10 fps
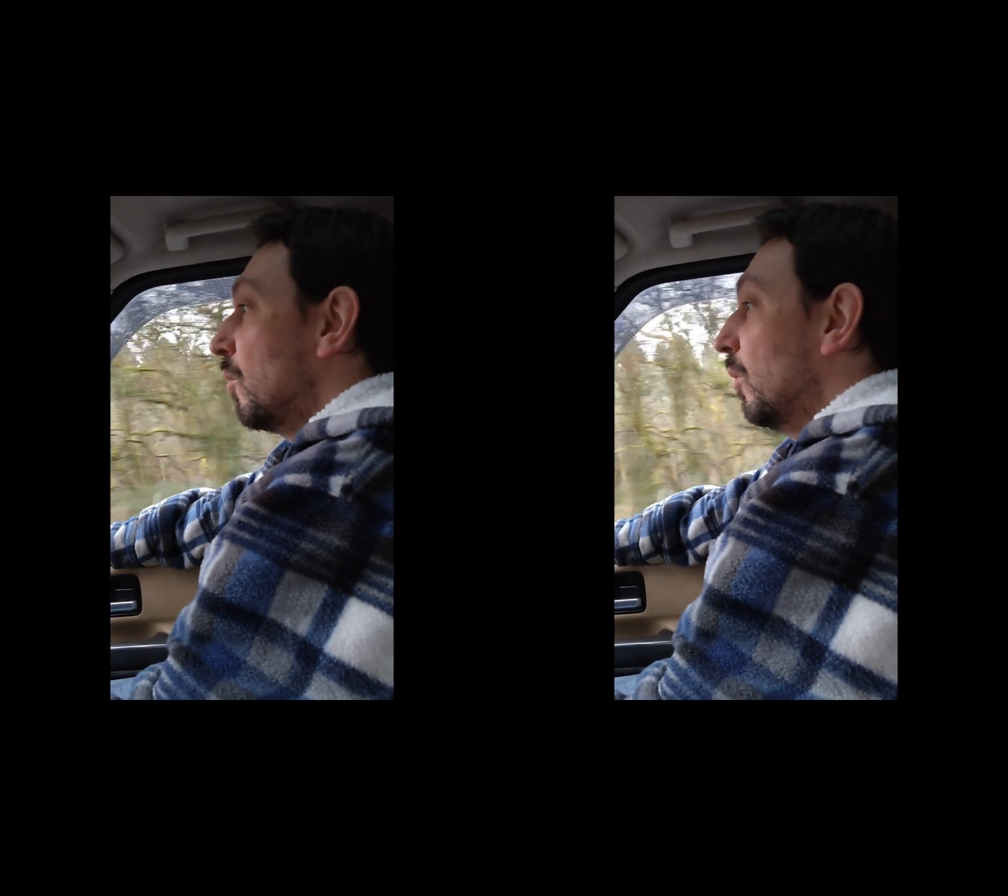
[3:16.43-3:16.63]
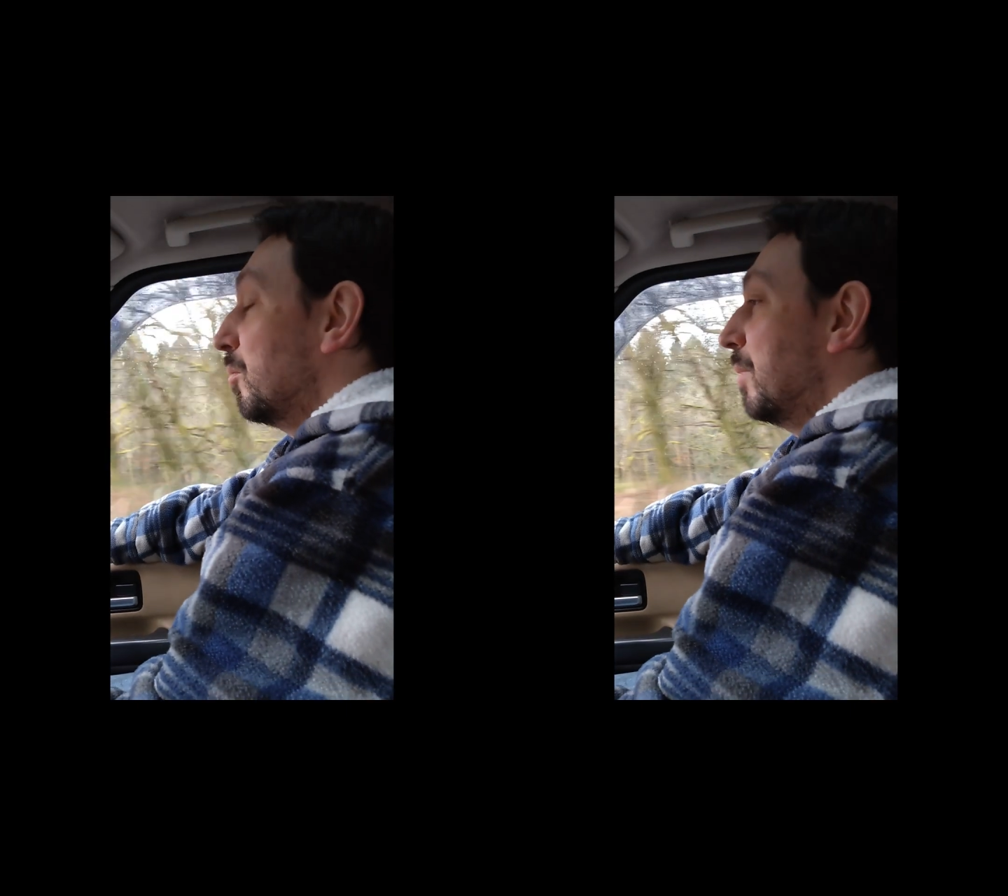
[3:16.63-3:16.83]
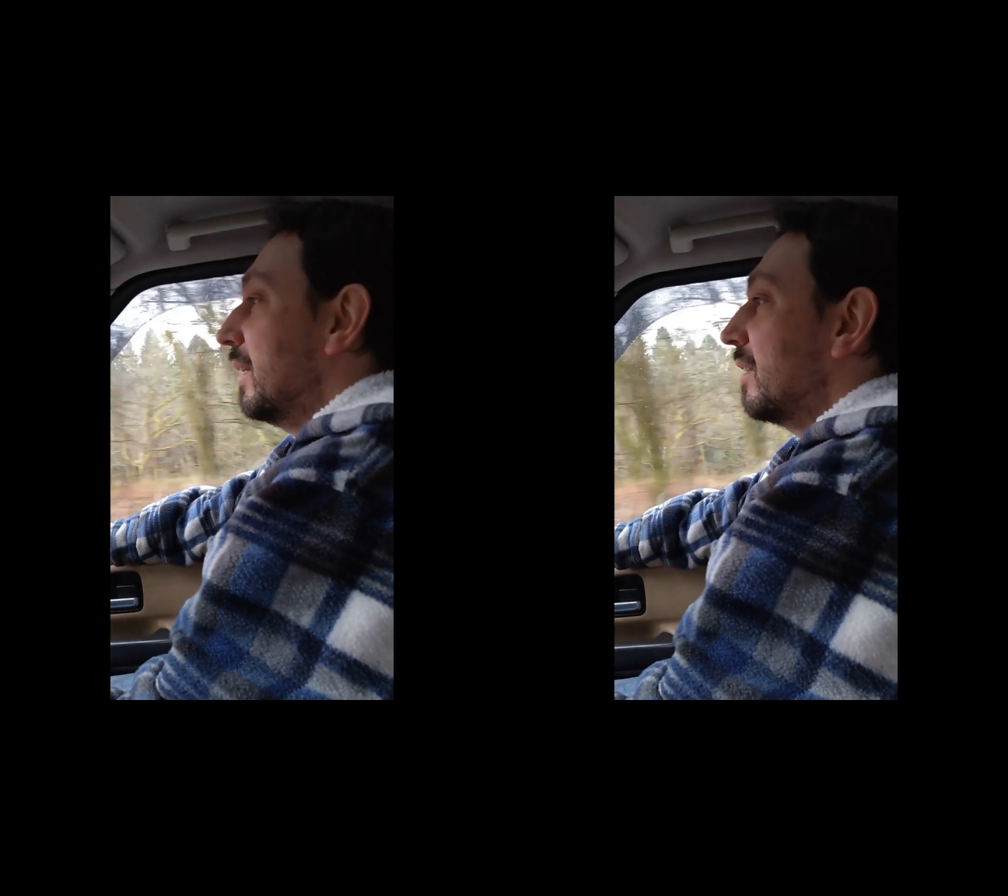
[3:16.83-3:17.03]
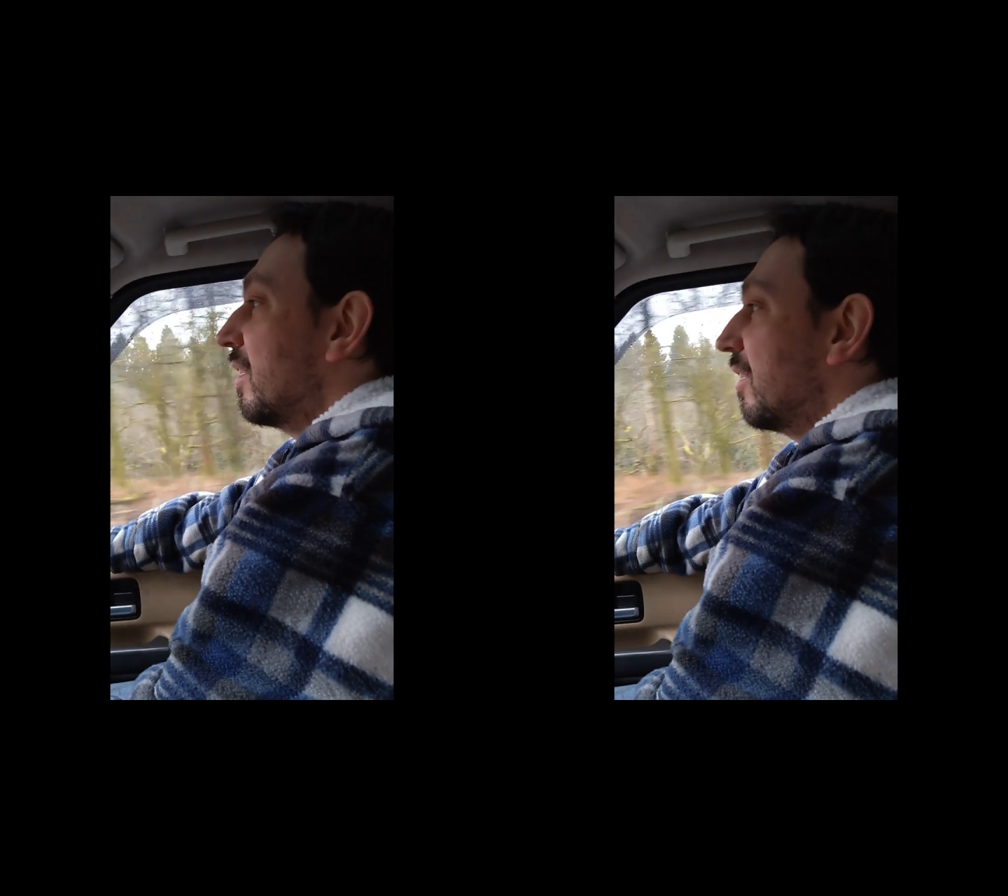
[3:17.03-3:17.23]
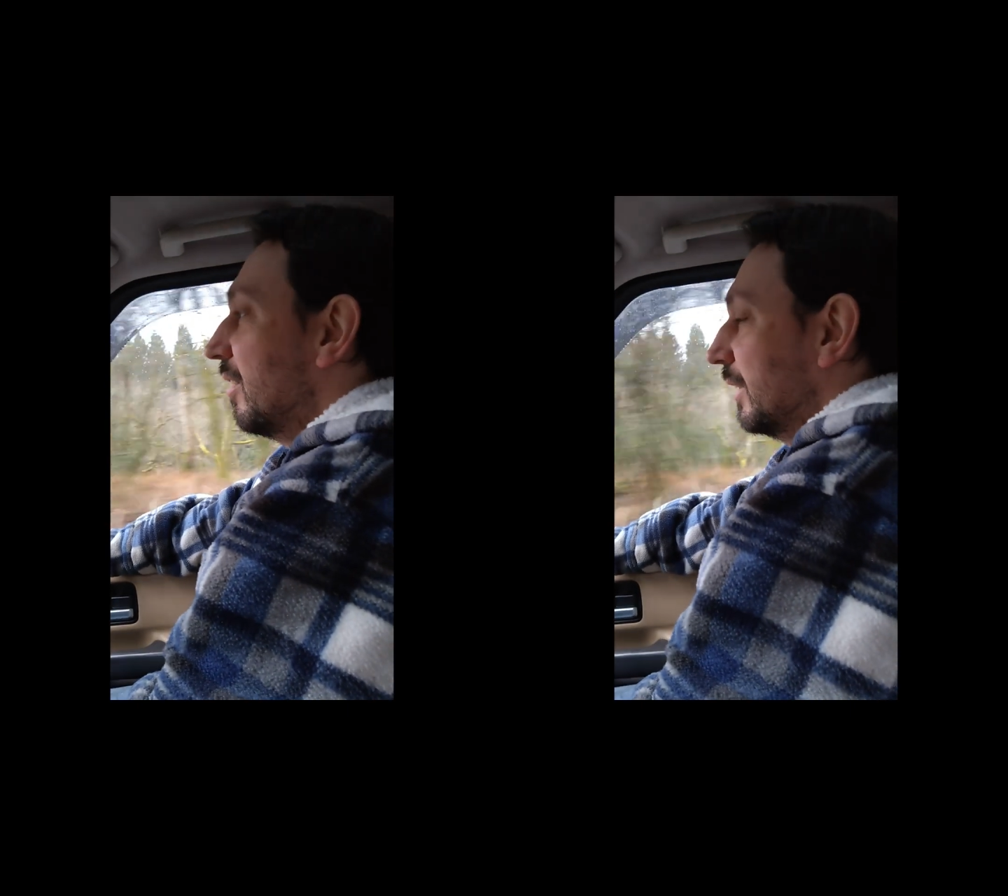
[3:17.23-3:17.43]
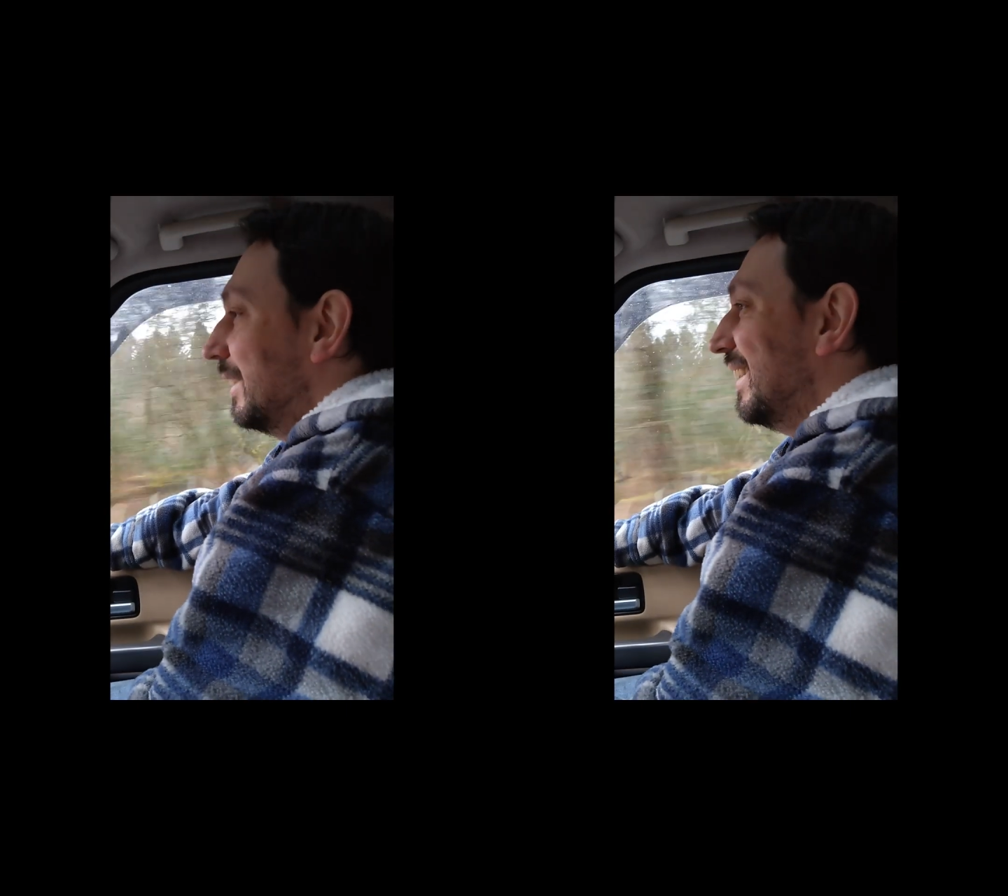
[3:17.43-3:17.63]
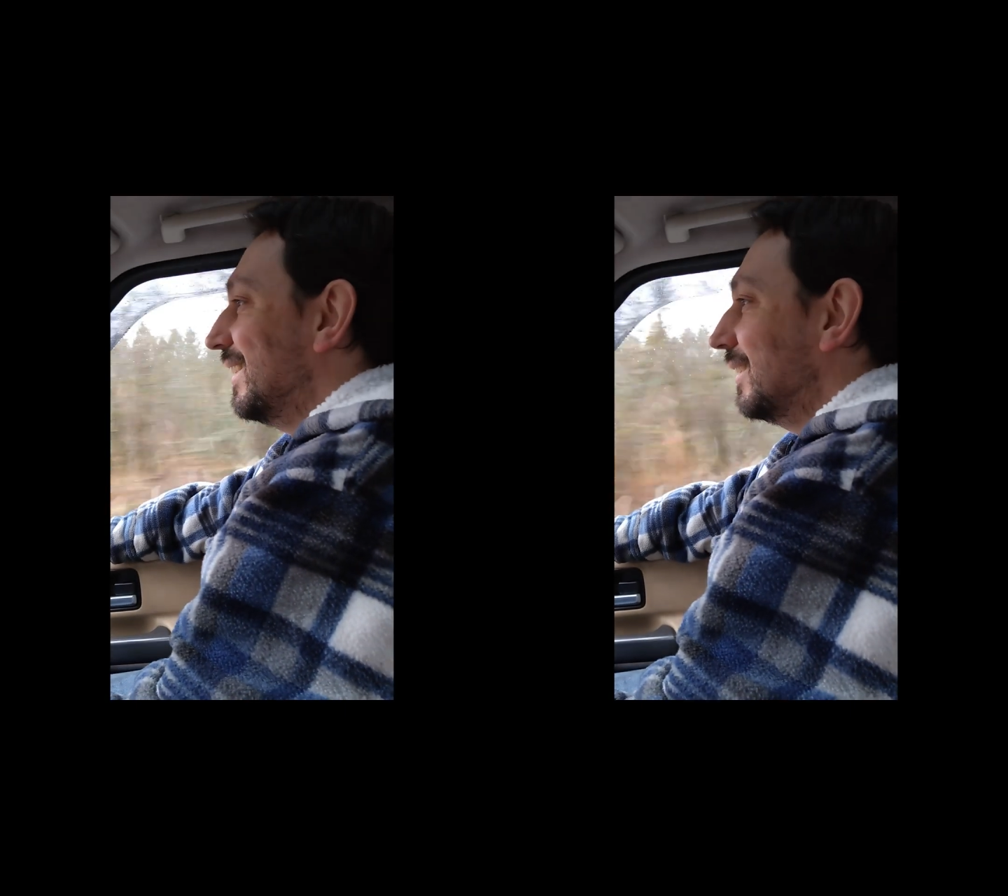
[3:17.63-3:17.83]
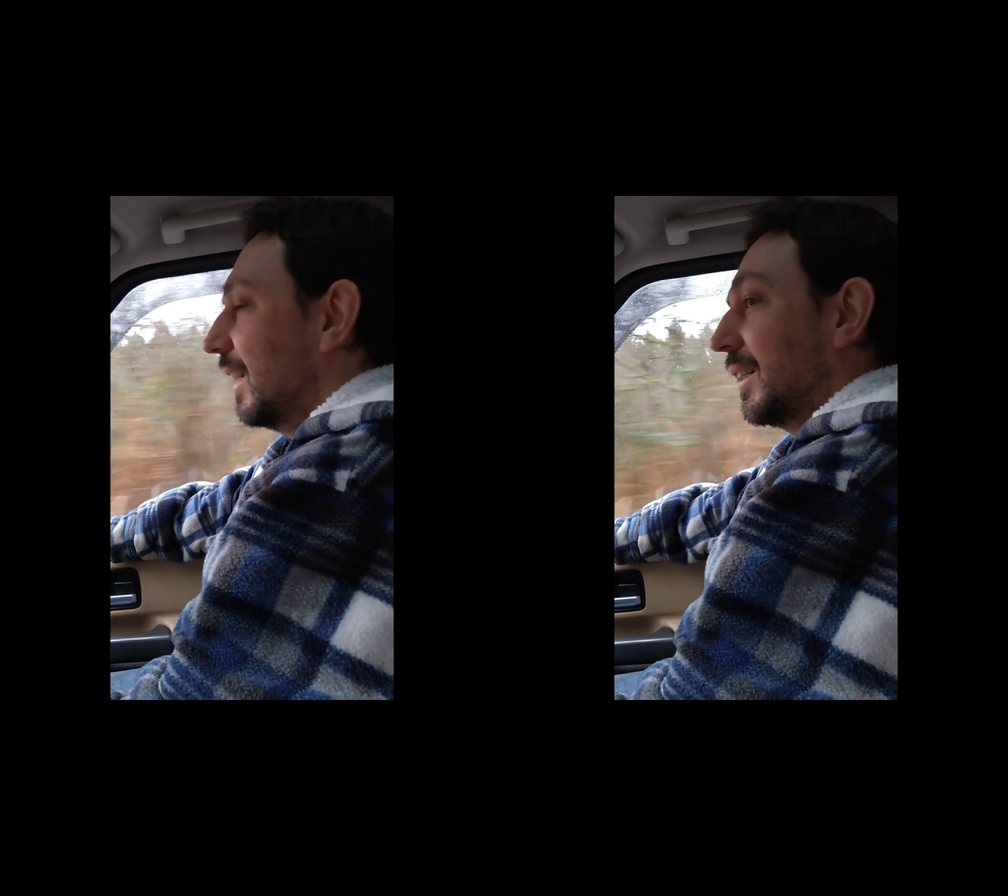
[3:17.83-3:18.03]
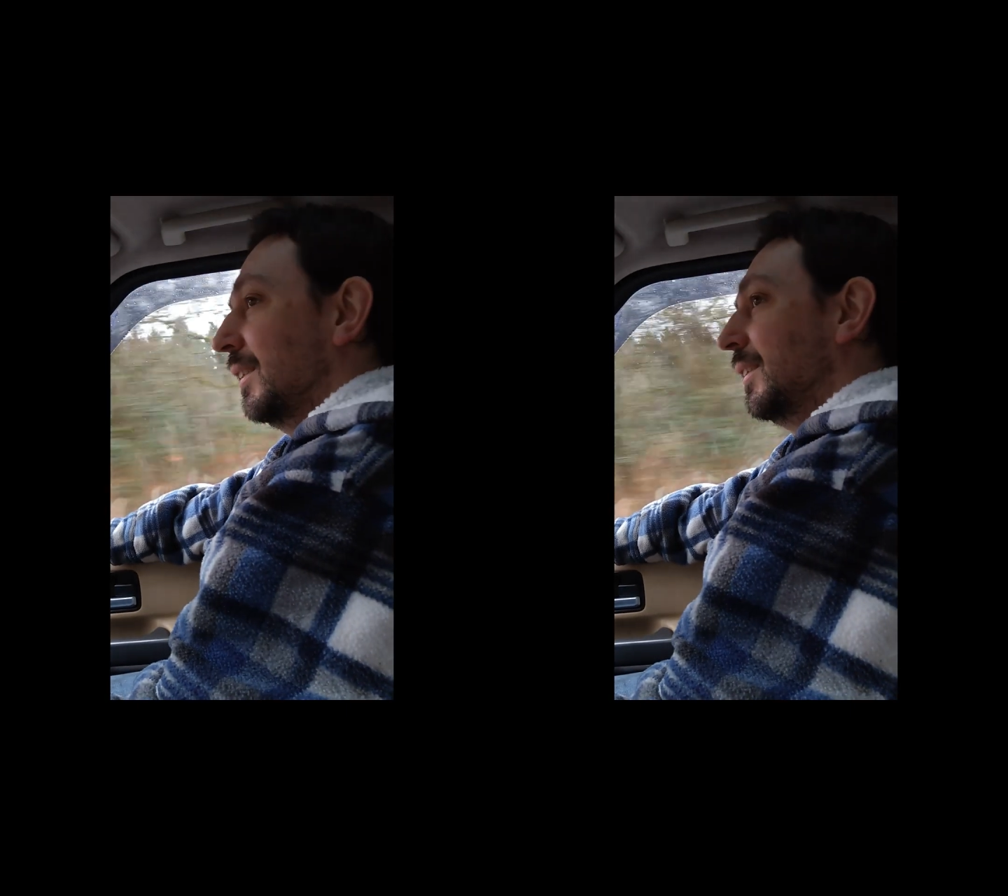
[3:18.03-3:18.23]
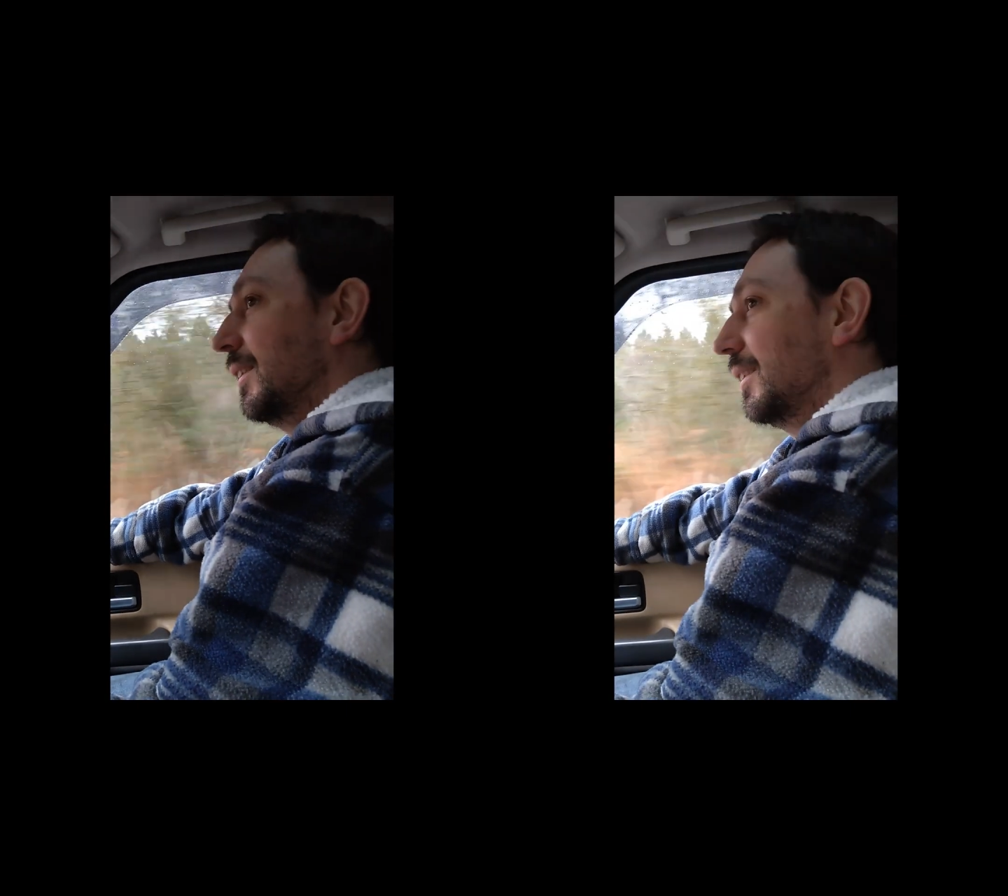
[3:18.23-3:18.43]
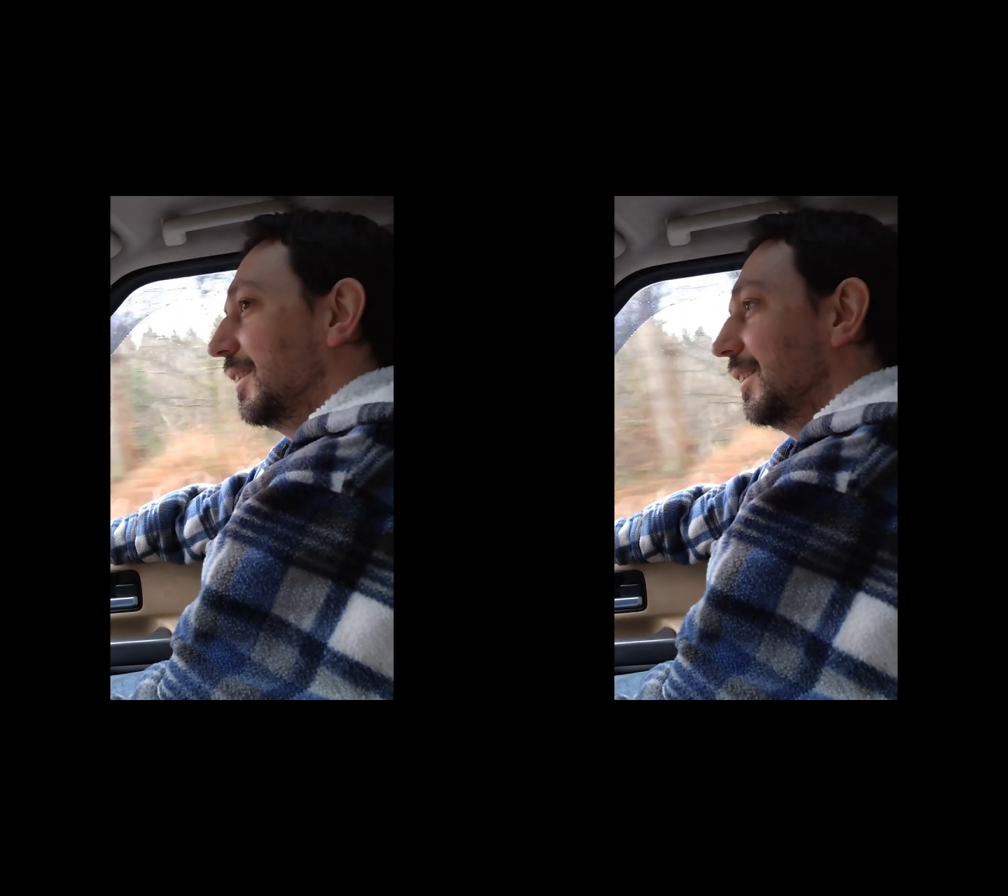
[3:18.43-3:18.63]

would be the 32nd